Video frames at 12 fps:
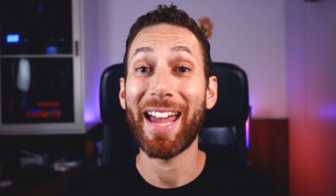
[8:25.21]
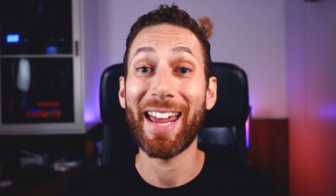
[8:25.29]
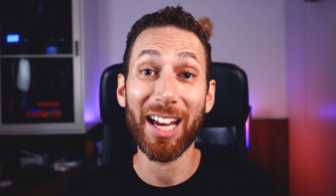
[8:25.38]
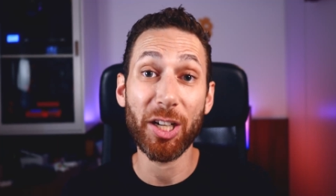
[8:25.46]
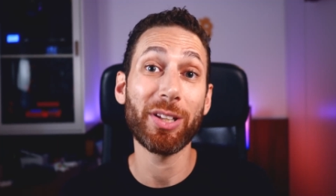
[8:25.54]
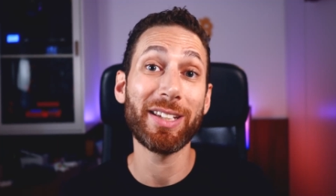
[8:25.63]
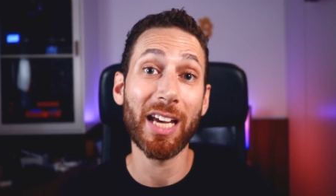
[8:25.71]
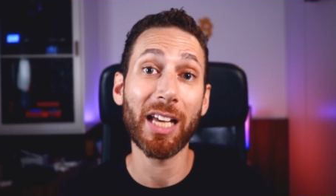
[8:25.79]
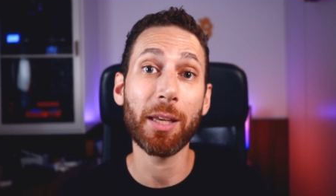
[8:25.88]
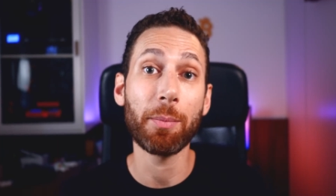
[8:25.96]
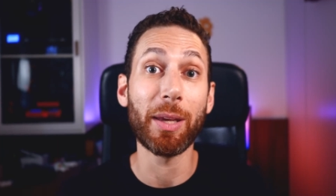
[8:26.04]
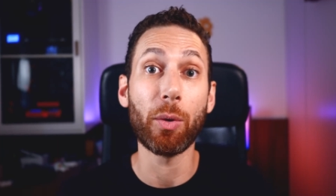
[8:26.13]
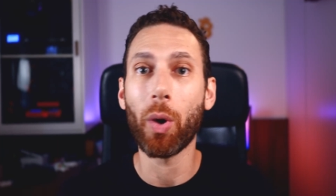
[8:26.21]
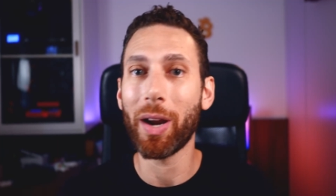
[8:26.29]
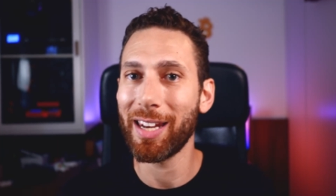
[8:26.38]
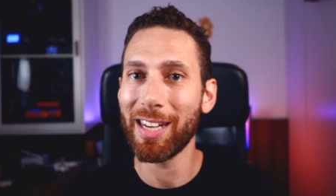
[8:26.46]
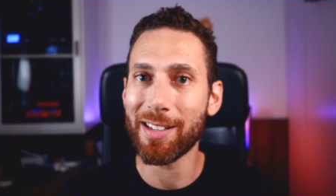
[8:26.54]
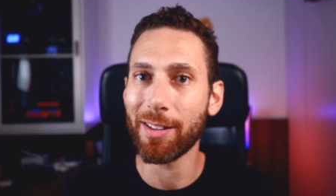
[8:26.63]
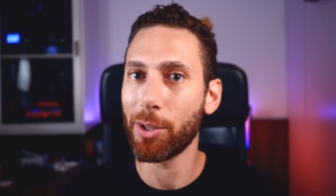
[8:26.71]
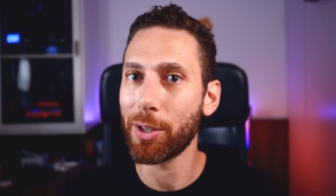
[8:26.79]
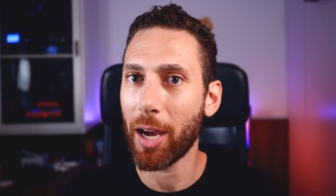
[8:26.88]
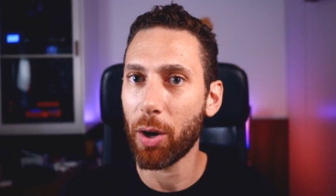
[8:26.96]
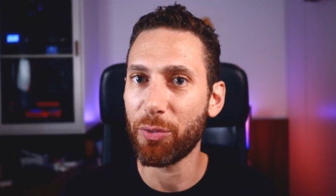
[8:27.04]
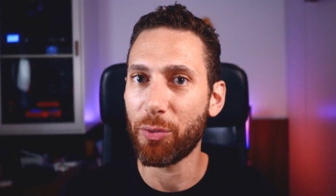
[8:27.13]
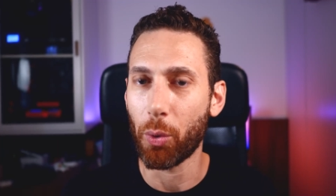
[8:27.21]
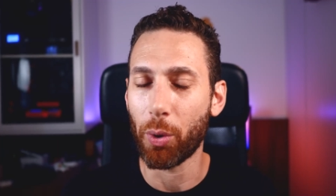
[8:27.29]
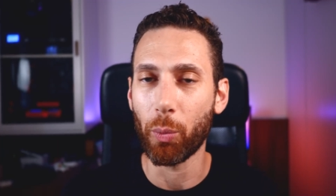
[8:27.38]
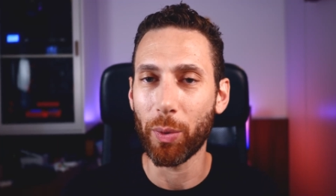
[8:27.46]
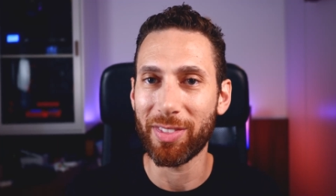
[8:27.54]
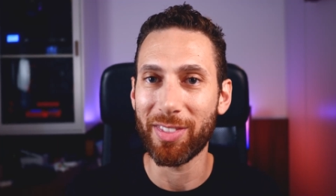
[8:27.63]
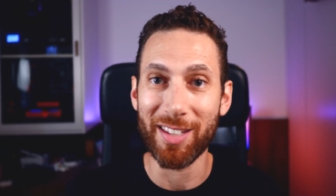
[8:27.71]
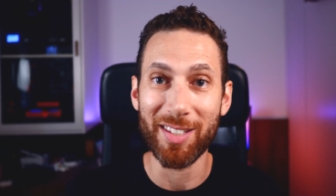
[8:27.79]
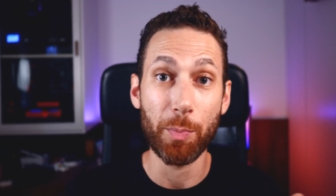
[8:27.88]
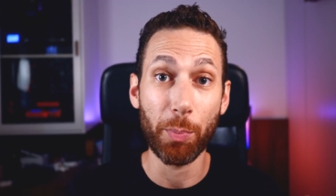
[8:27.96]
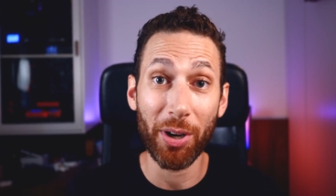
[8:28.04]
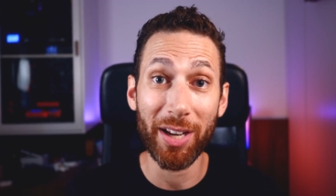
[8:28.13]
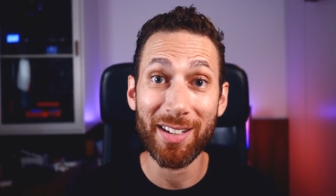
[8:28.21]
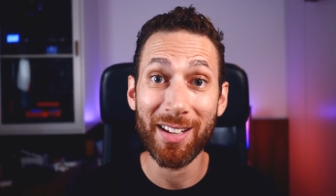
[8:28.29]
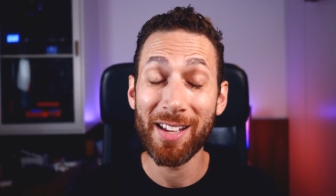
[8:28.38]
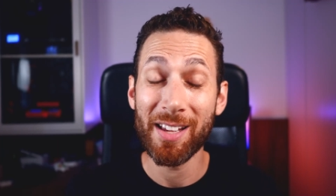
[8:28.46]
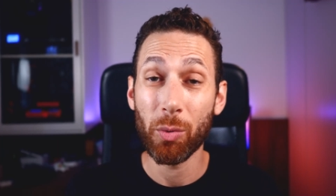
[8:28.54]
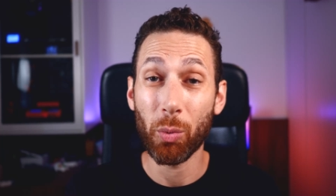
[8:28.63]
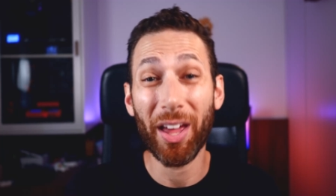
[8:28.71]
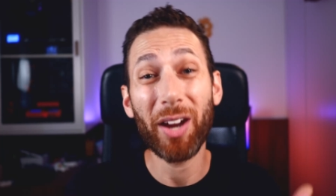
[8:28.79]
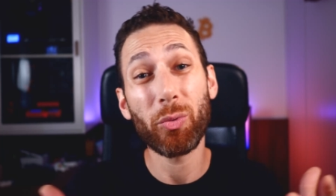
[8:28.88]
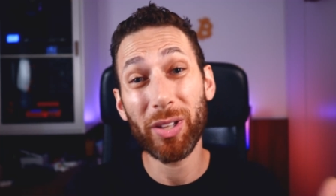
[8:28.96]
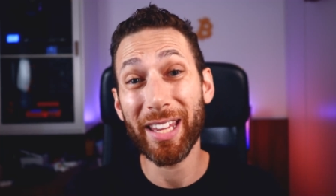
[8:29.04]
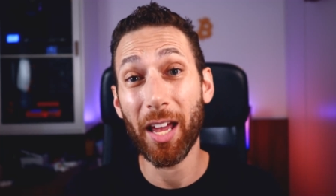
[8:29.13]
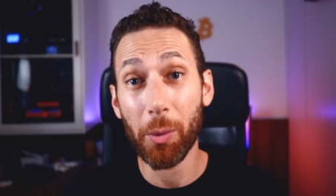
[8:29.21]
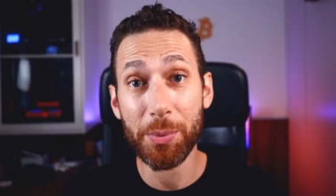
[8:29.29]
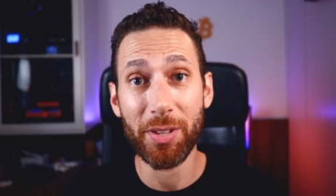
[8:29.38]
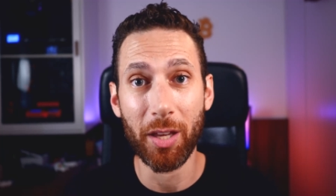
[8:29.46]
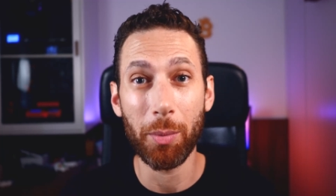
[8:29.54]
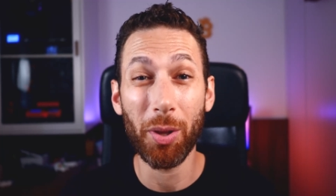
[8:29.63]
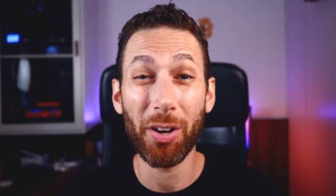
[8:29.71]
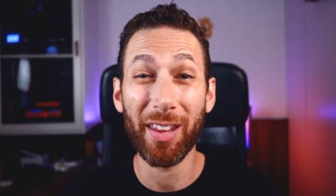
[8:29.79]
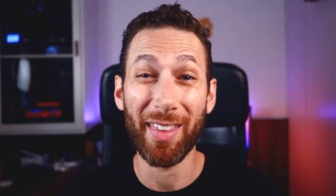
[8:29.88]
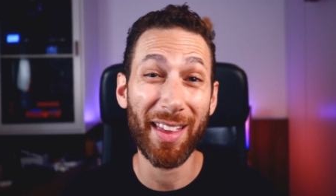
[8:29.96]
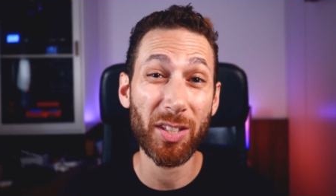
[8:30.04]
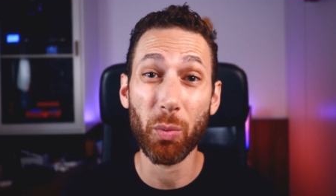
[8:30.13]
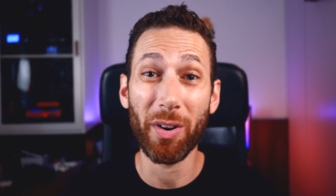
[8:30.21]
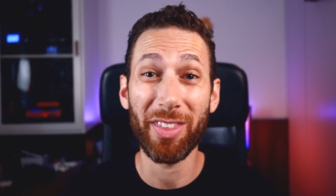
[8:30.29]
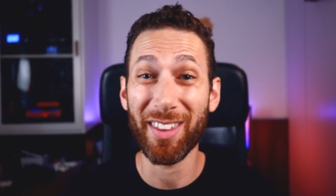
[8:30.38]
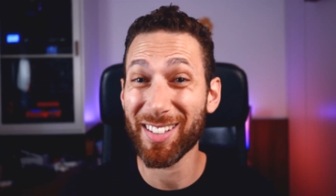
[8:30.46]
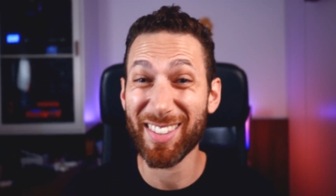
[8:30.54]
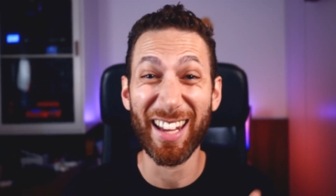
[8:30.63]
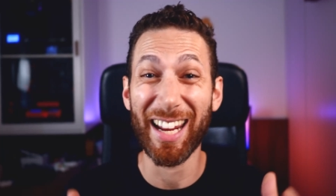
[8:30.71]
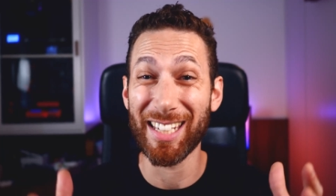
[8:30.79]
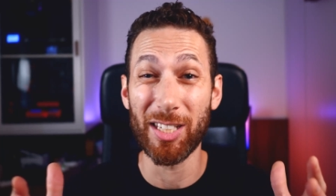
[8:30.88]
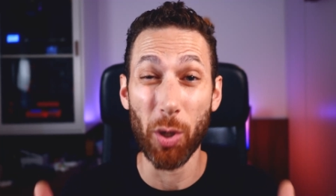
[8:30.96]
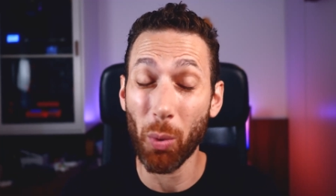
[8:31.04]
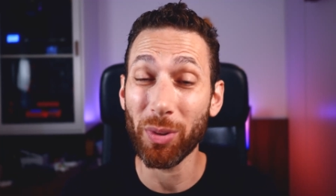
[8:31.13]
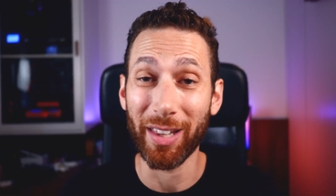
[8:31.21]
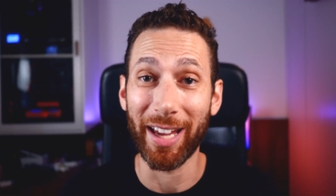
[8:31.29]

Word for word: and actually telling me what I need to look out for with this print, well, that really helps the community. And that's one of the things that I don't